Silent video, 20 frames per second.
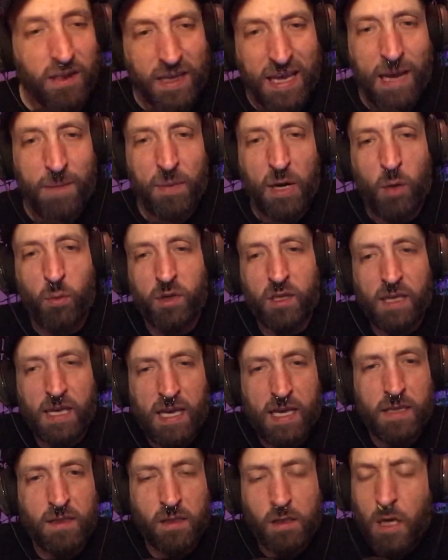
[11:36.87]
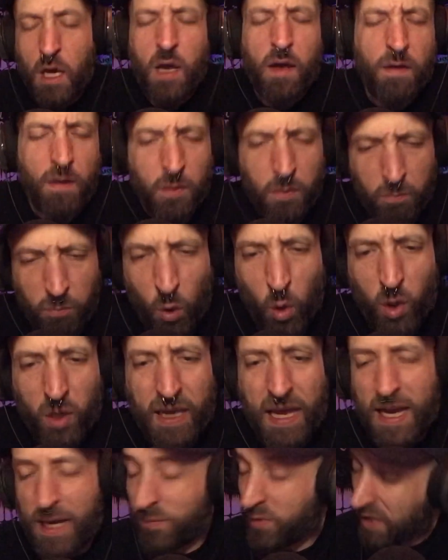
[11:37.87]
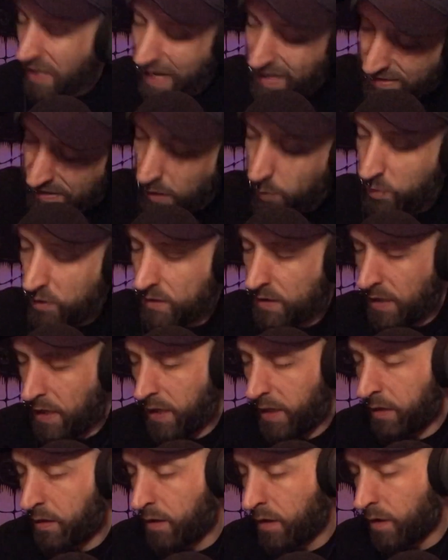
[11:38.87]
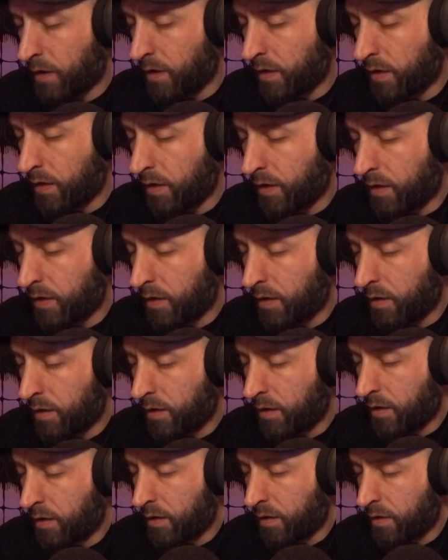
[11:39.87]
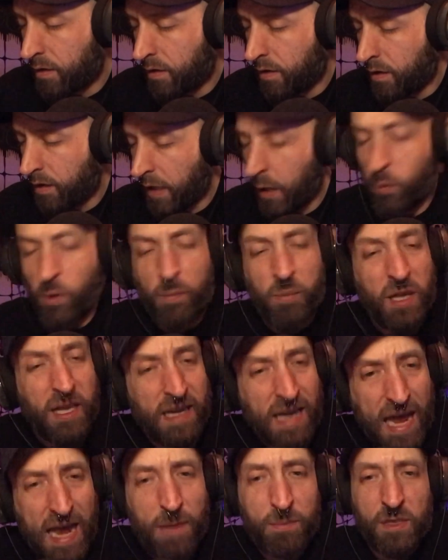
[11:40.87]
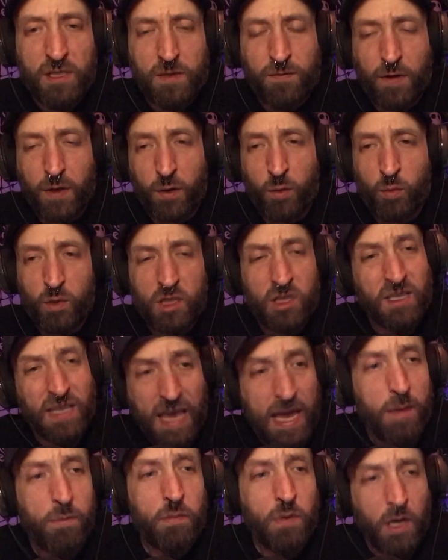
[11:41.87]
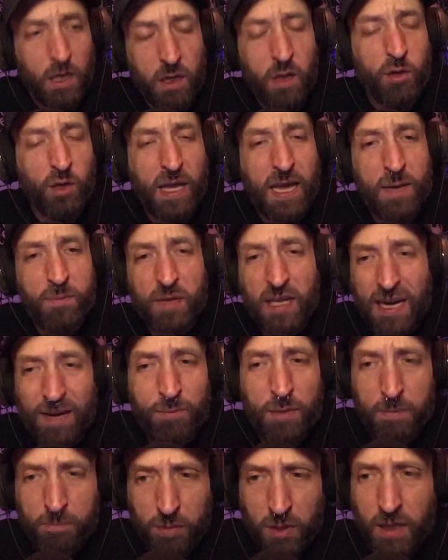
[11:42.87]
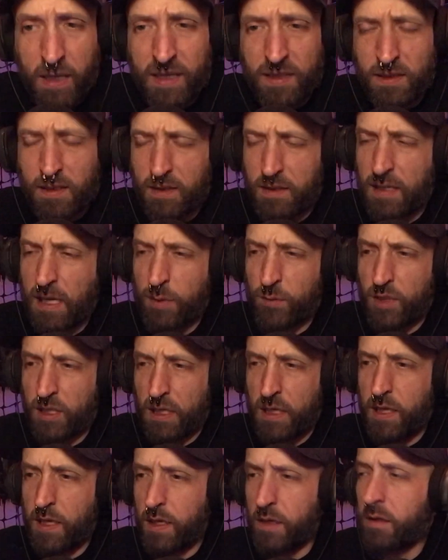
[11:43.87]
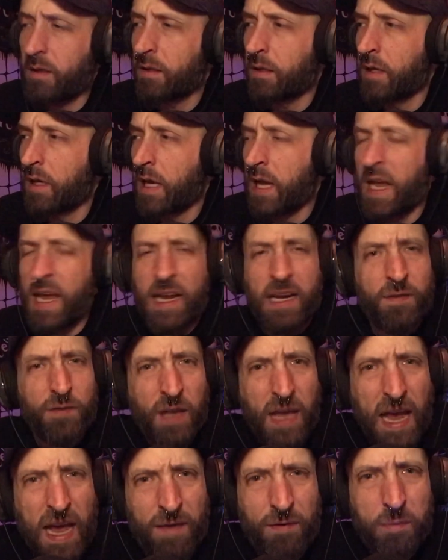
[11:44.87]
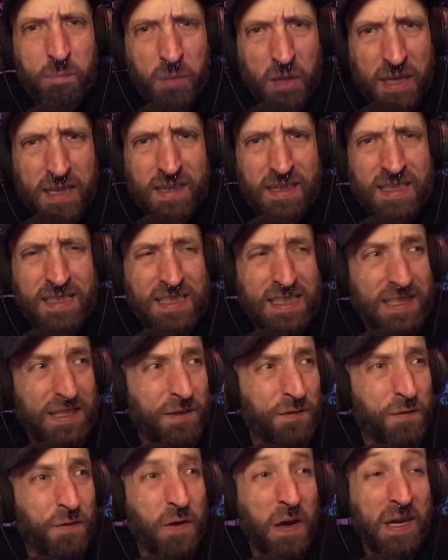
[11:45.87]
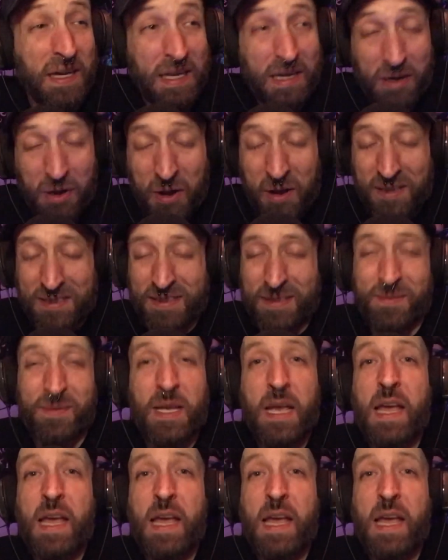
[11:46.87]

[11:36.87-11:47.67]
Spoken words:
the camp out with the kids, board games, as I was saying. And we played Atmosphere, which is a game, another game that I've been playing since I was a kid. And if you haven't played this, it's fucking awesome.